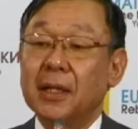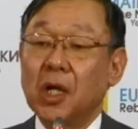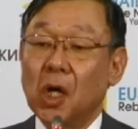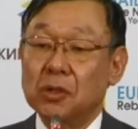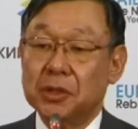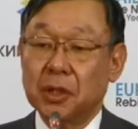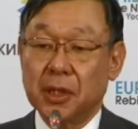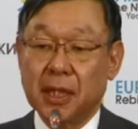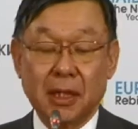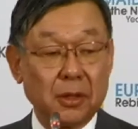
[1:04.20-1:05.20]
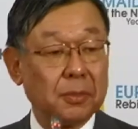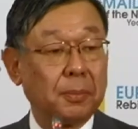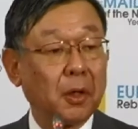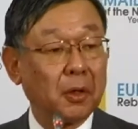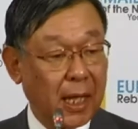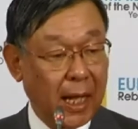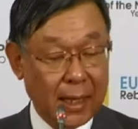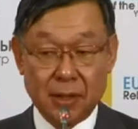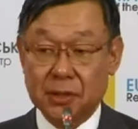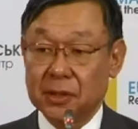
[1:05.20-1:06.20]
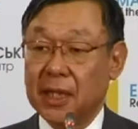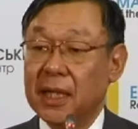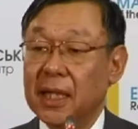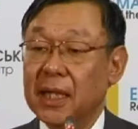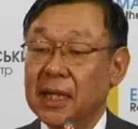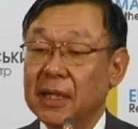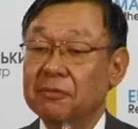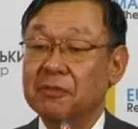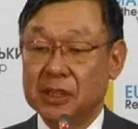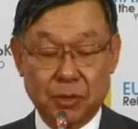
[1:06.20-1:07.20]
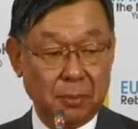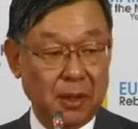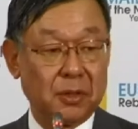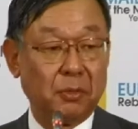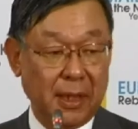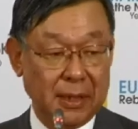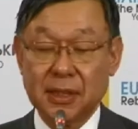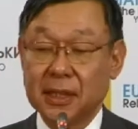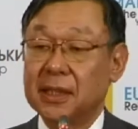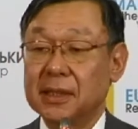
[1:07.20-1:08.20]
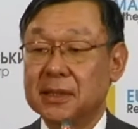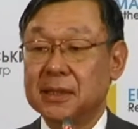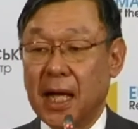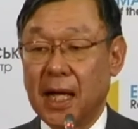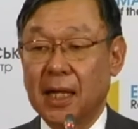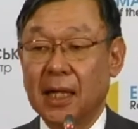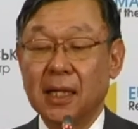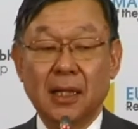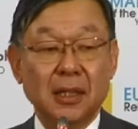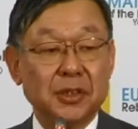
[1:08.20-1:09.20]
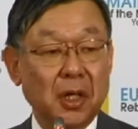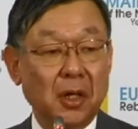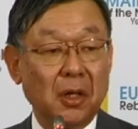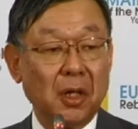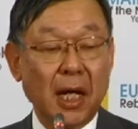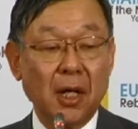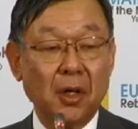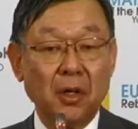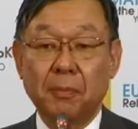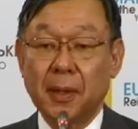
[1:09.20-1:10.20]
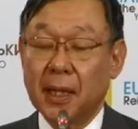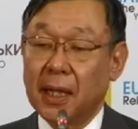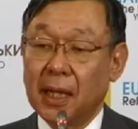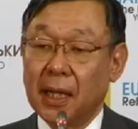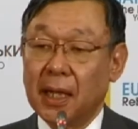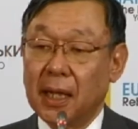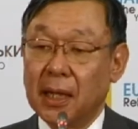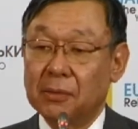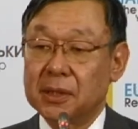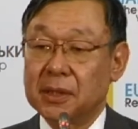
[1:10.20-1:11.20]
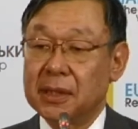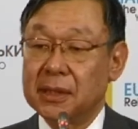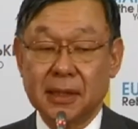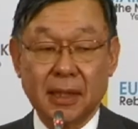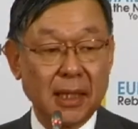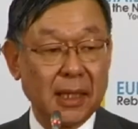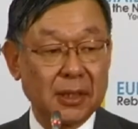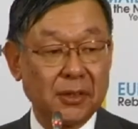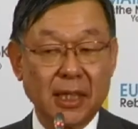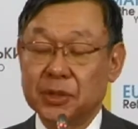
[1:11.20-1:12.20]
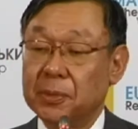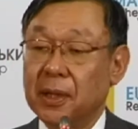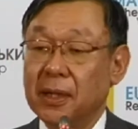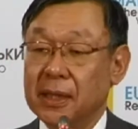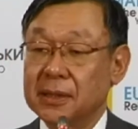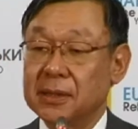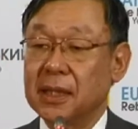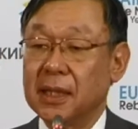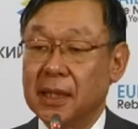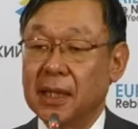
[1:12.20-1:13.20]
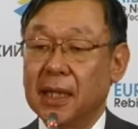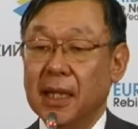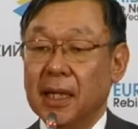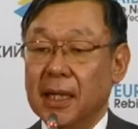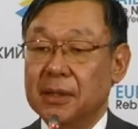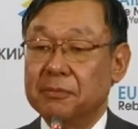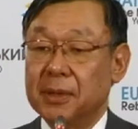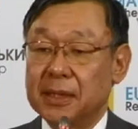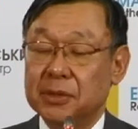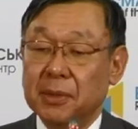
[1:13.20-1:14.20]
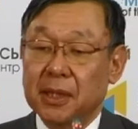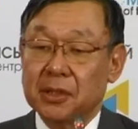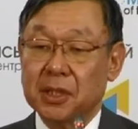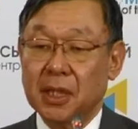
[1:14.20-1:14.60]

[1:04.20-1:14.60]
also to protect the investment once it is done. So I hope with this transparency, the investment,